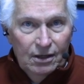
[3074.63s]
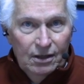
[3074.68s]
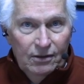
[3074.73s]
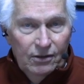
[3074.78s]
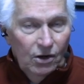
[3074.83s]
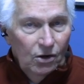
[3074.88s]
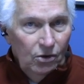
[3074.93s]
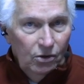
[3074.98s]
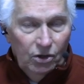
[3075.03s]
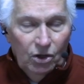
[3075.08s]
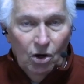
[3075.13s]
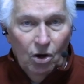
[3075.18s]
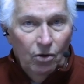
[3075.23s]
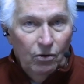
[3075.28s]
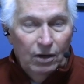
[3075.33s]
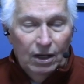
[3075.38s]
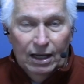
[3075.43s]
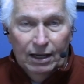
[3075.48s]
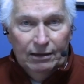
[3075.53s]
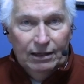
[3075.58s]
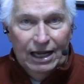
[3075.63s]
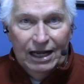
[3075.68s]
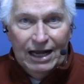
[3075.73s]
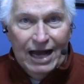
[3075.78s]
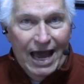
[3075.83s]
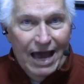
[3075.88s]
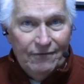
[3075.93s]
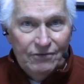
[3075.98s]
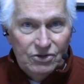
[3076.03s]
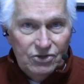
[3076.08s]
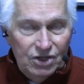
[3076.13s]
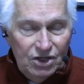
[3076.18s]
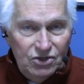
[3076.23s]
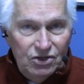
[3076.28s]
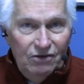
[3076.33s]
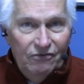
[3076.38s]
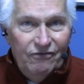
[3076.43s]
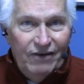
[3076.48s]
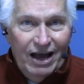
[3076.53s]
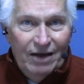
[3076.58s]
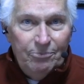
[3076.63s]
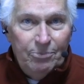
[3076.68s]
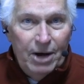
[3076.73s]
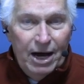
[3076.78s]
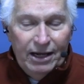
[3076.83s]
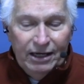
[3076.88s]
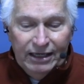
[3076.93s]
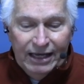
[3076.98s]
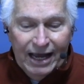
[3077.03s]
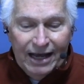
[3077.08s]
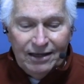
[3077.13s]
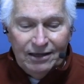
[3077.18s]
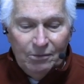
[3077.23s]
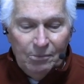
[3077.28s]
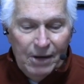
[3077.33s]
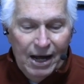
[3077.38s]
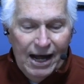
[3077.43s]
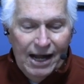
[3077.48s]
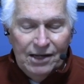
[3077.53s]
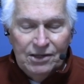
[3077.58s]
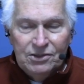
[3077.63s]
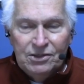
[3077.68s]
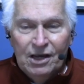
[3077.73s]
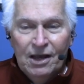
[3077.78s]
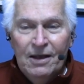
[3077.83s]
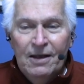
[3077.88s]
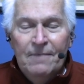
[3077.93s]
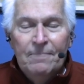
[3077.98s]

They're, you know, like I have a 65 Pontiac Le Mans.